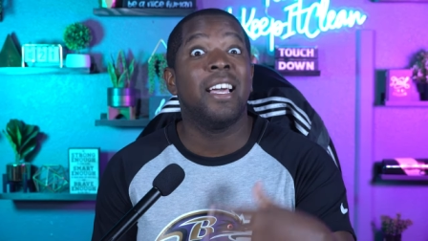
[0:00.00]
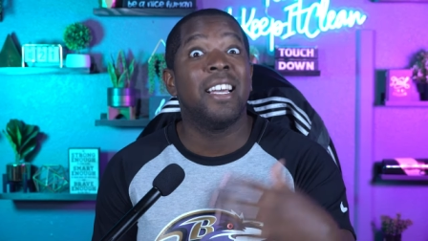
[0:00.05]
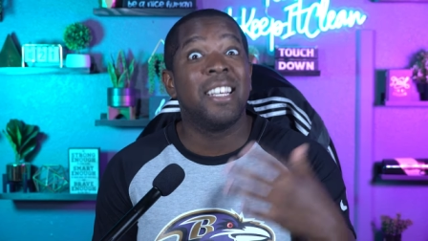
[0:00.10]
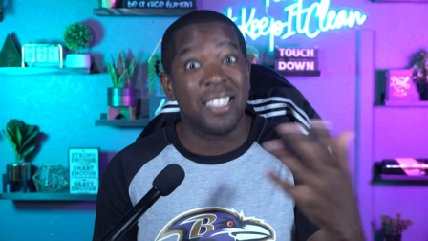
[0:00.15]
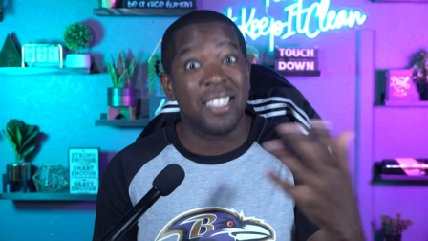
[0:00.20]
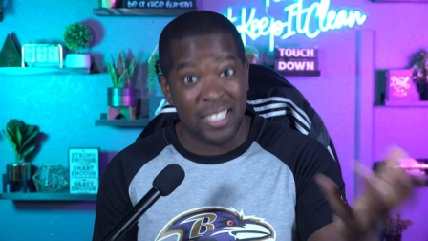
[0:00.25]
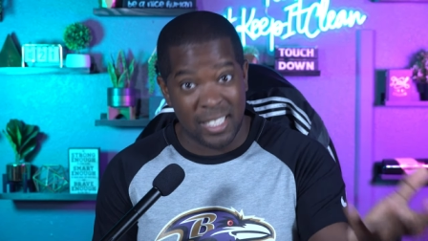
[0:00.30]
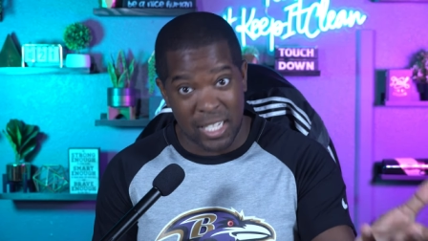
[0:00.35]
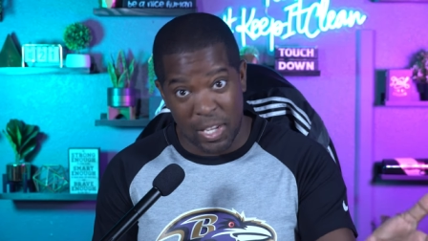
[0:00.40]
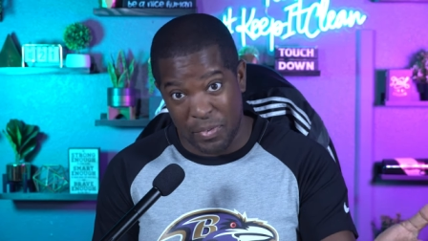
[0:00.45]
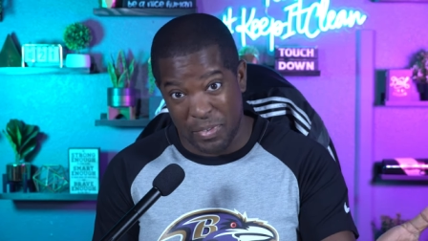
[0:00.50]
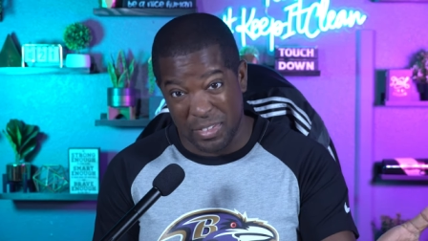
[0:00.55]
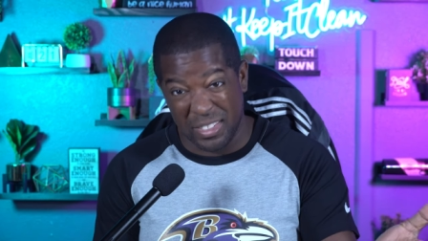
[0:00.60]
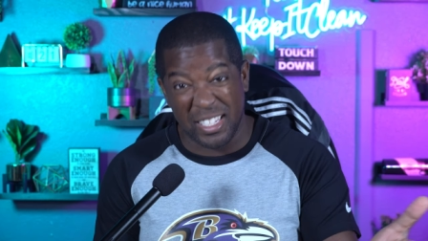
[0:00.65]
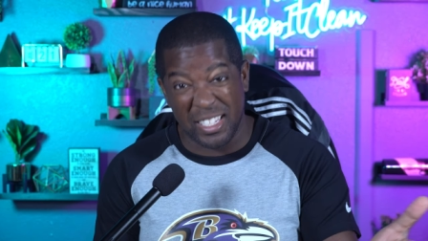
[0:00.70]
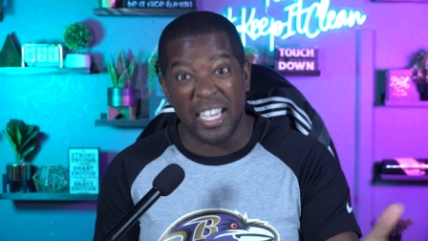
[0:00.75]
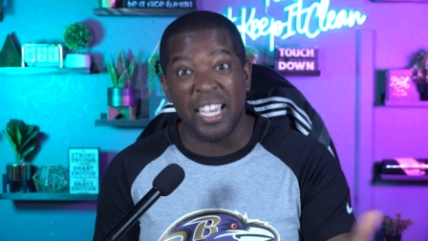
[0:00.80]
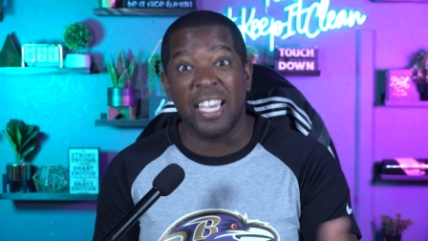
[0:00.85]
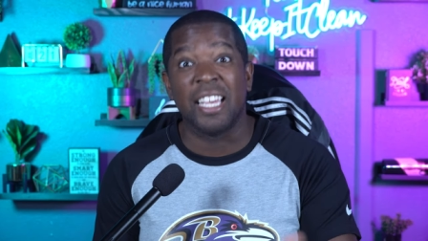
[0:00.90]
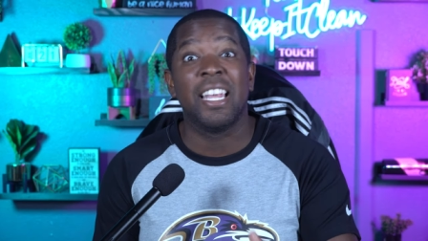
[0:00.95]
and
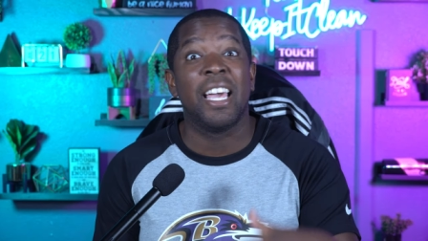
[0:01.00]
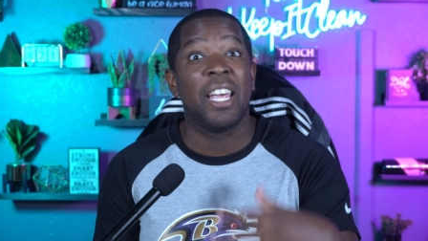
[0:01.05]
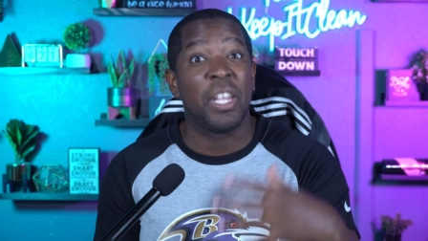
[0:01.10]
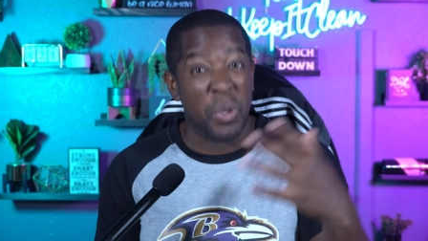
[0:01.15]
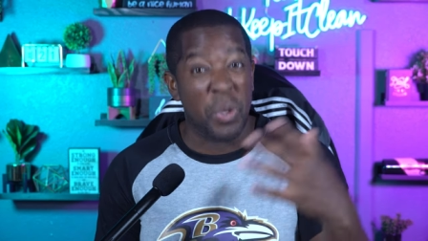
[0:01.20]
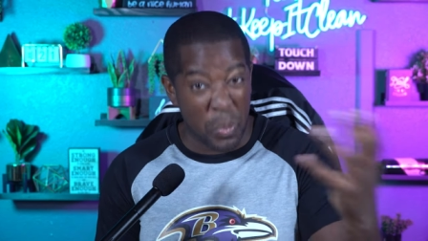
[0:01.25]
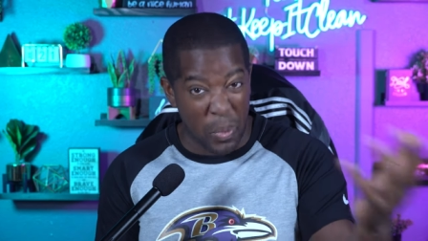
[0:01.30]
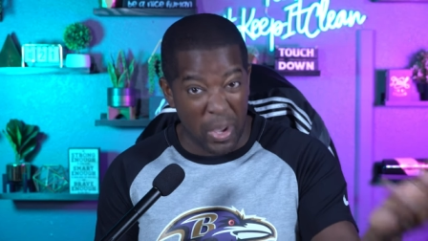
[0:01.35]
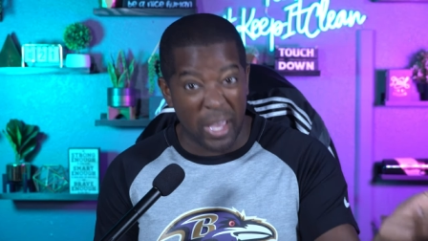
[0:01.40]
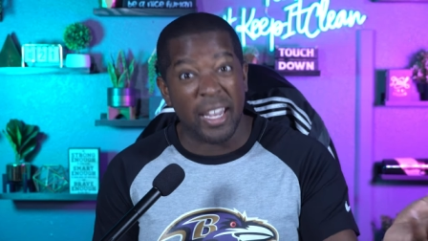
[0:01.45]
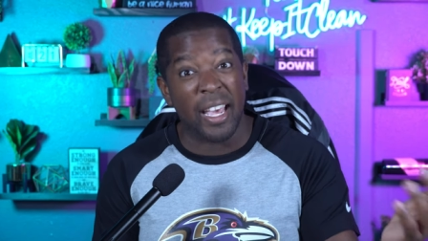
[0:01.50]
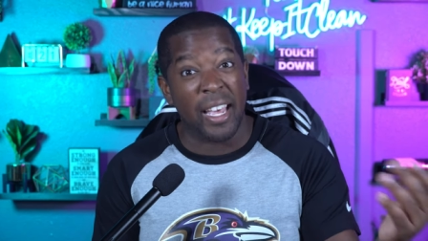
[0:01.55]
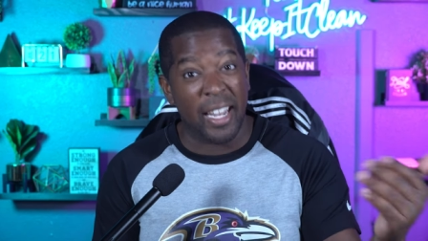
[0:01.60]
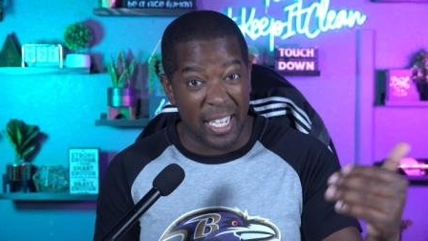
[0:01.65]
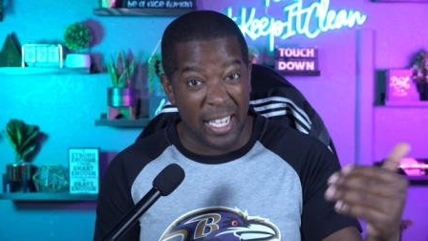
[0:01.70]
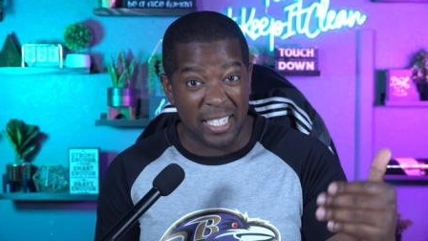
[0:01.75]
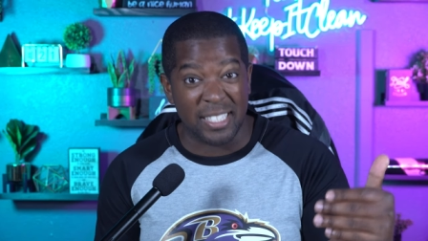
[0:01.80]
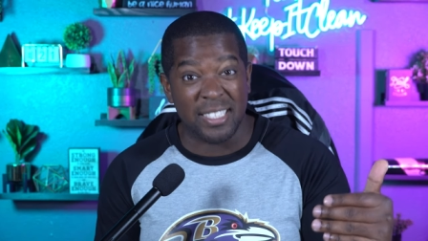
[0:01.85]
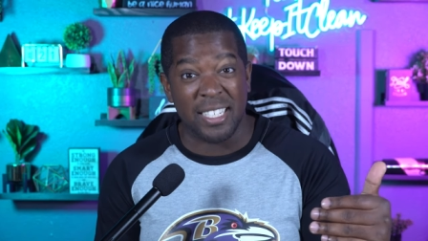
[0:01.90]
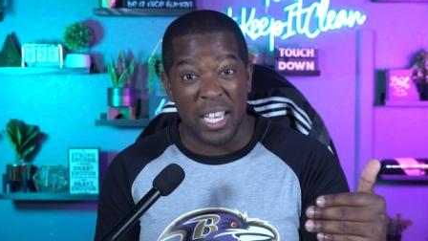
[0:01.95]
seventeen, and the way
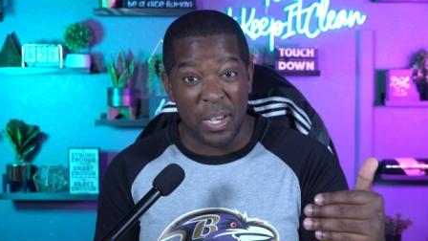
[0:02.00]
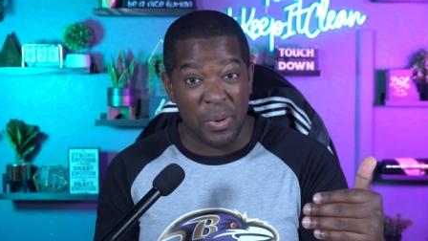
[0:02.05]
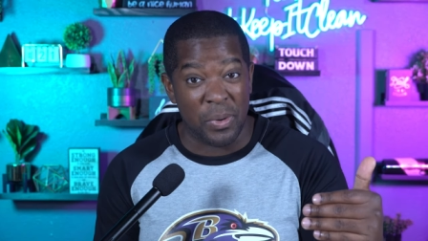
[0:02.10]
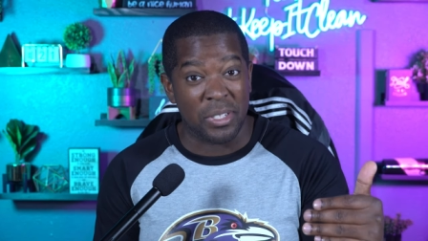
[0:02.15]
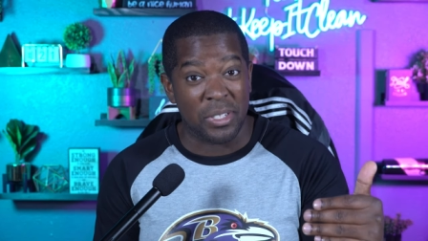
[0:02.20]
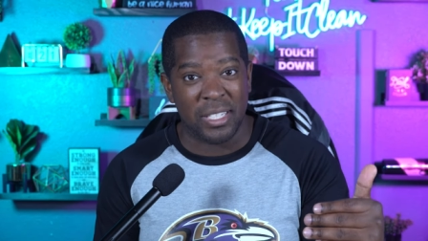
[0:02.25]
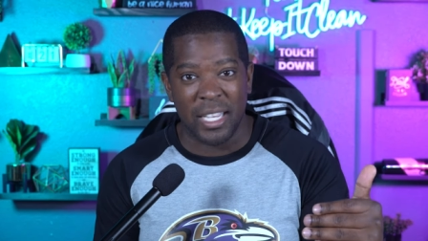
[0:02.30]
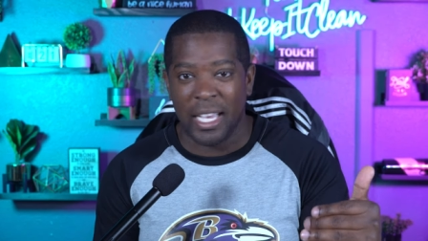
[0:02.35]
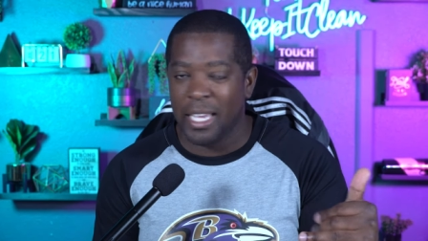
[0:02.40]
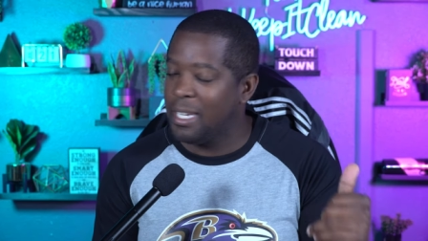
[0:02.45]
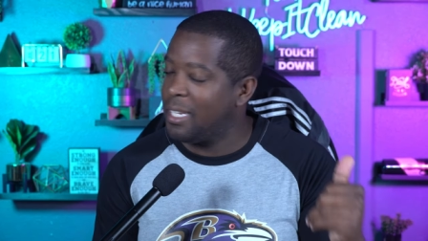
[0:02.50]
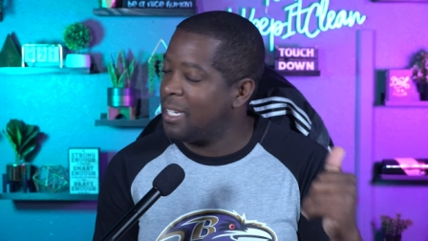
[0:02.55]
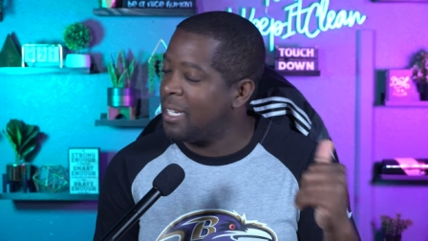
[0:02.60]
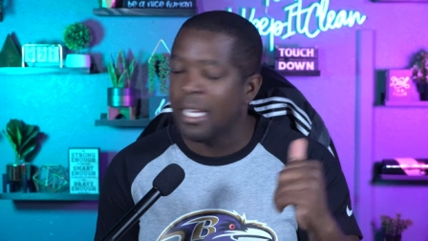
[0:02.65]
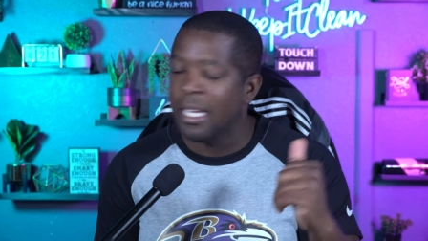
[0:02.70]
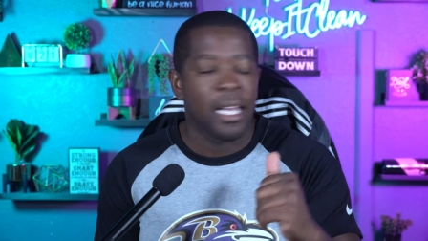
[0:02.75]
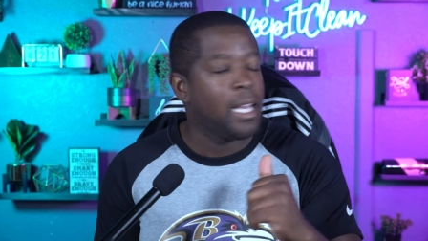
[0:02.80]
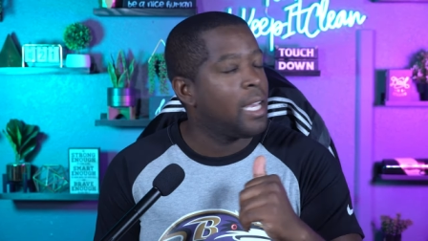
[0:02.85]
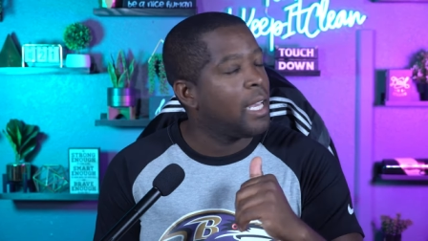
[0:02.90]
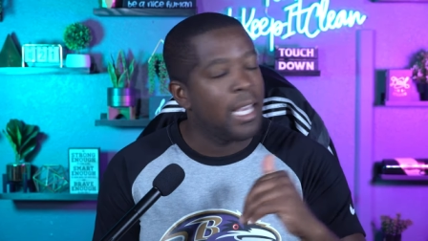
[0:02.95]
that eighteen was headed,